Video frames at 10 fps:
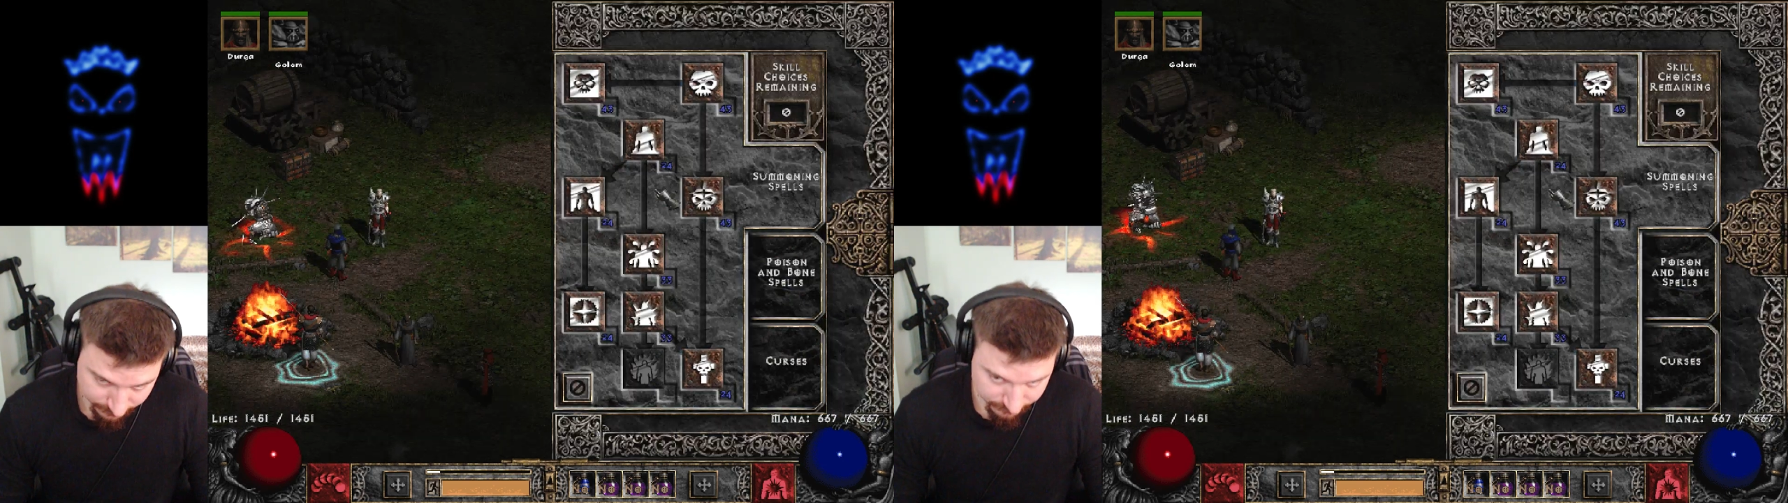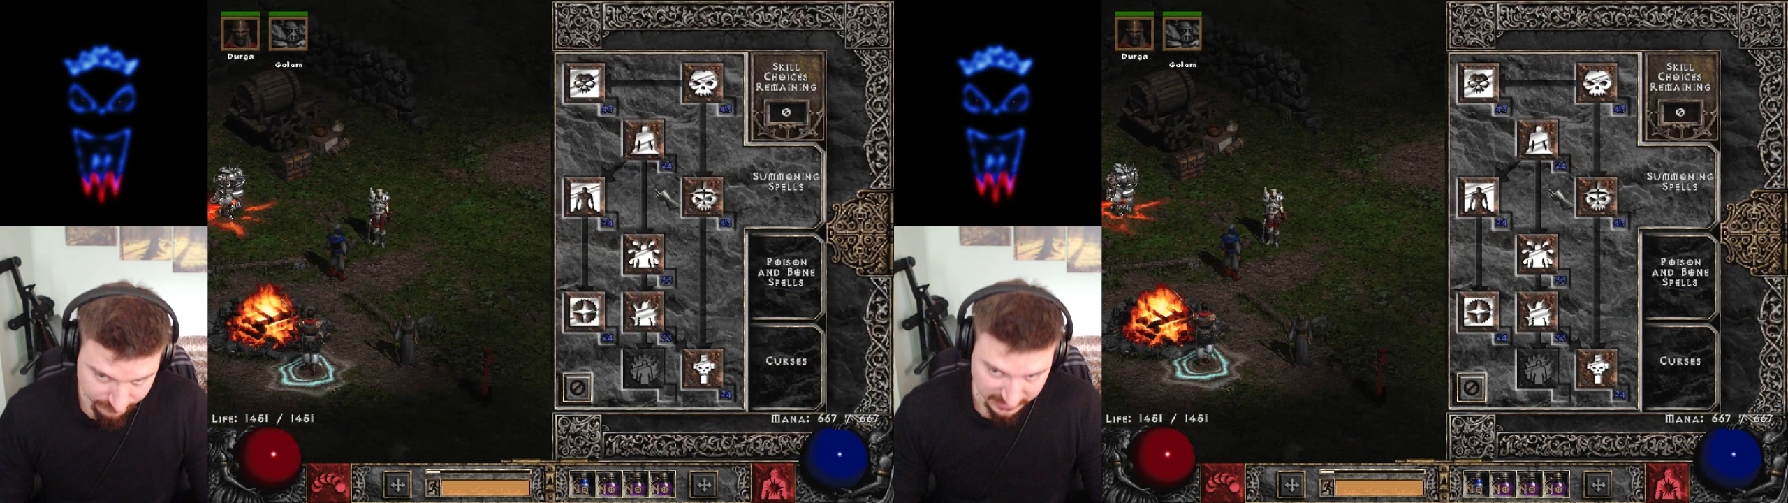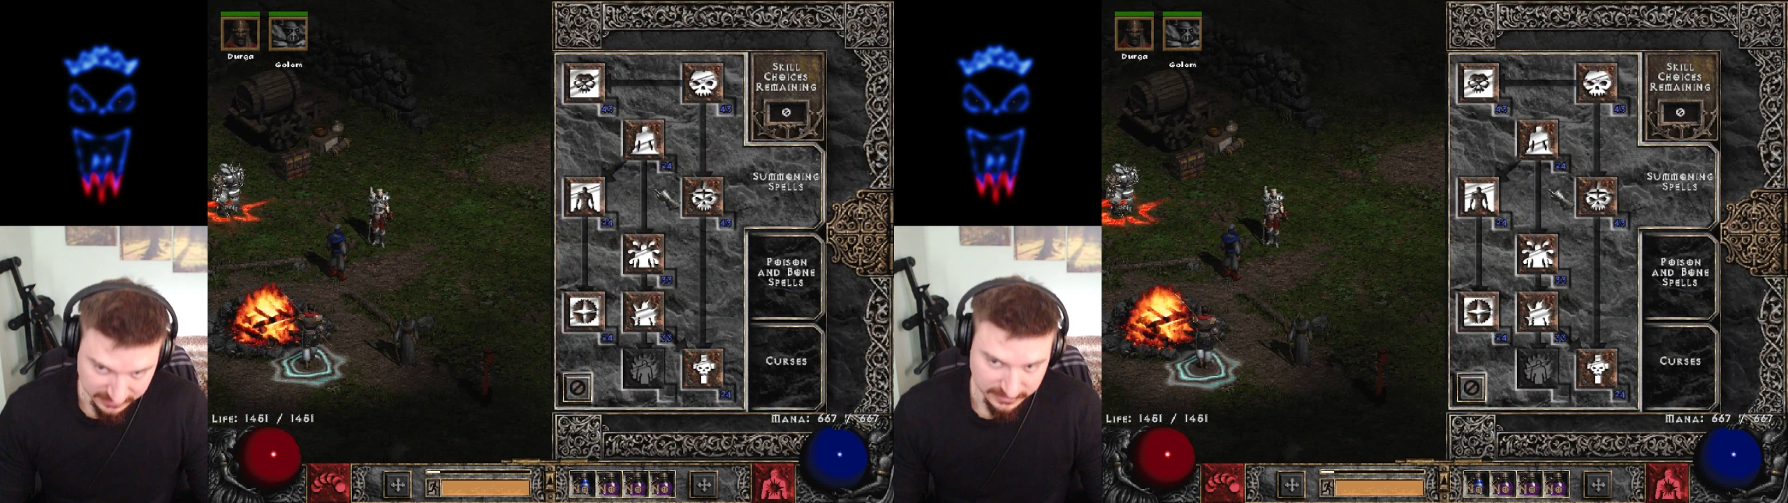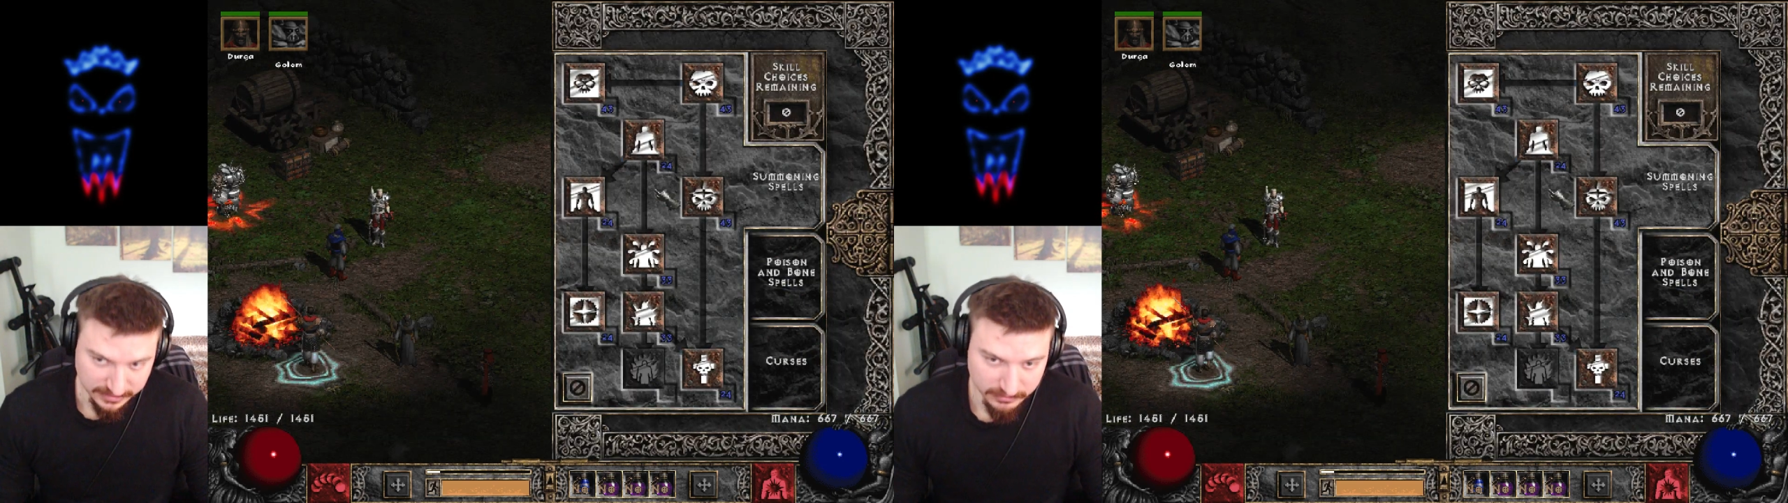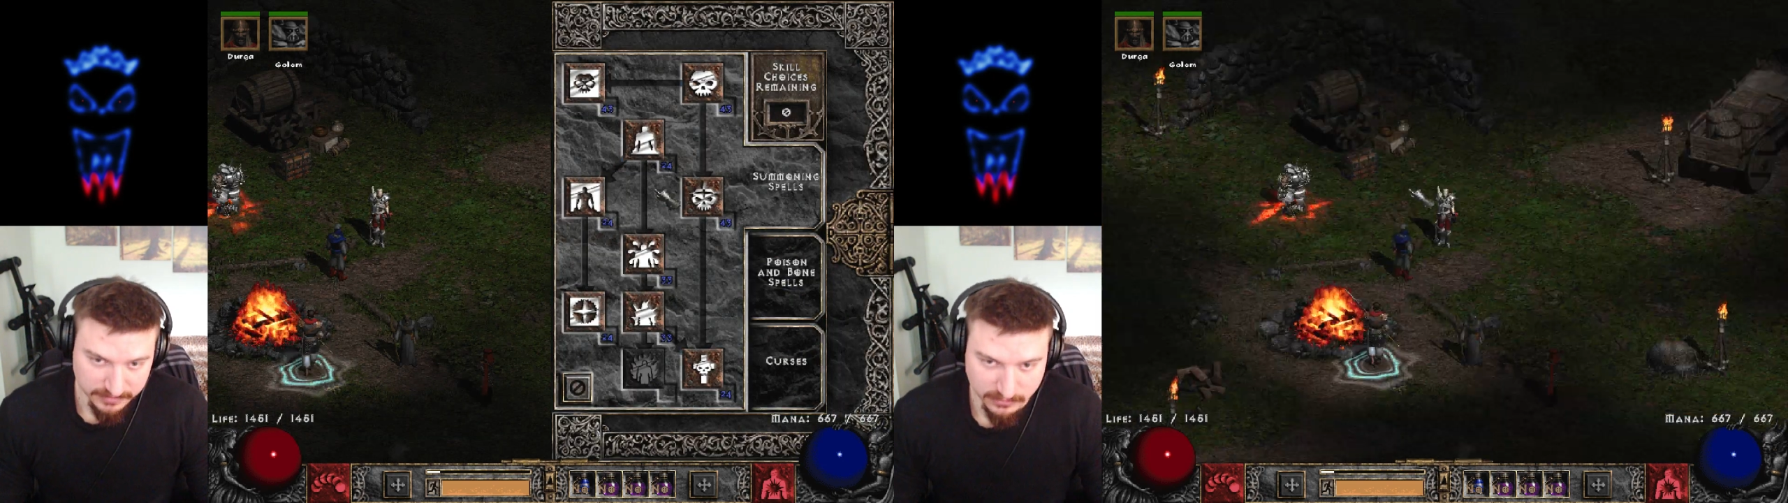in a
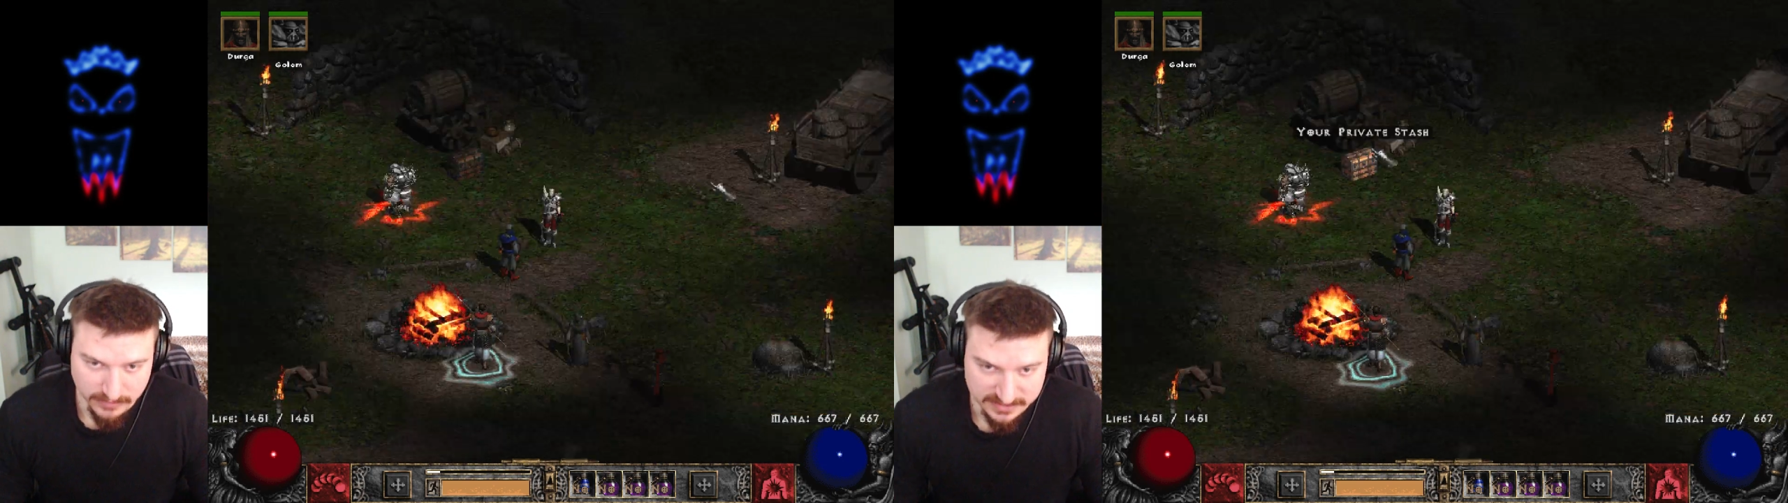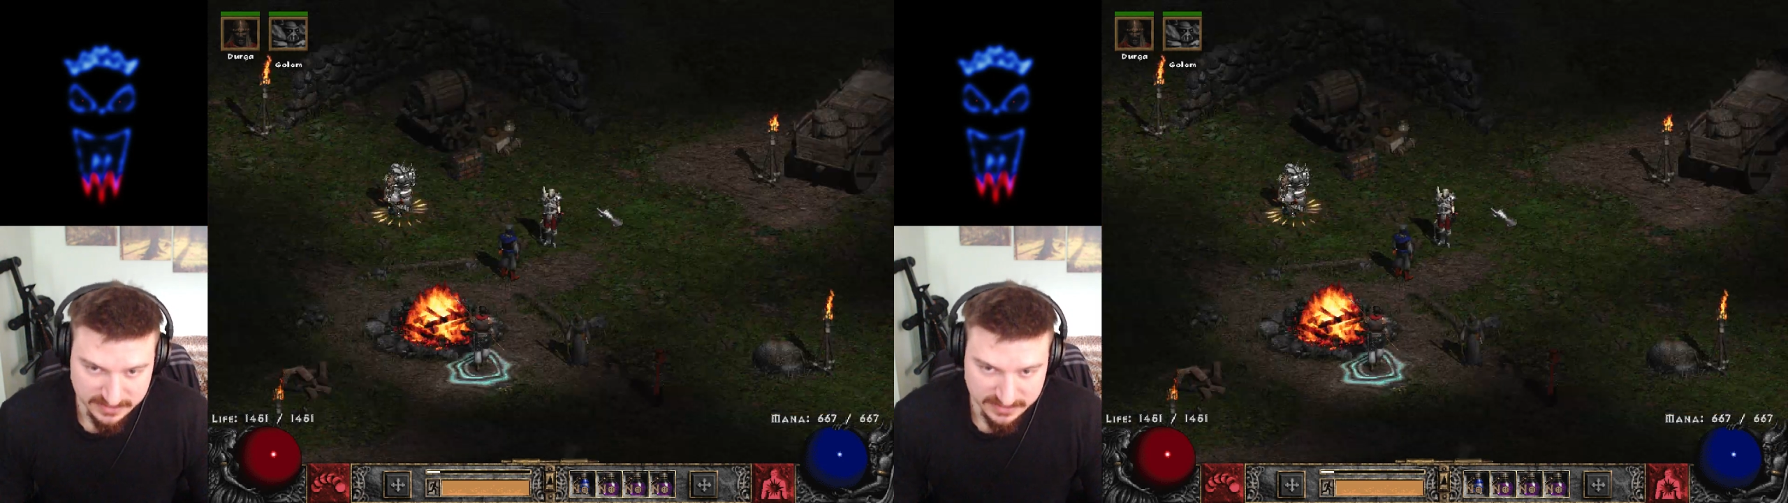little bit once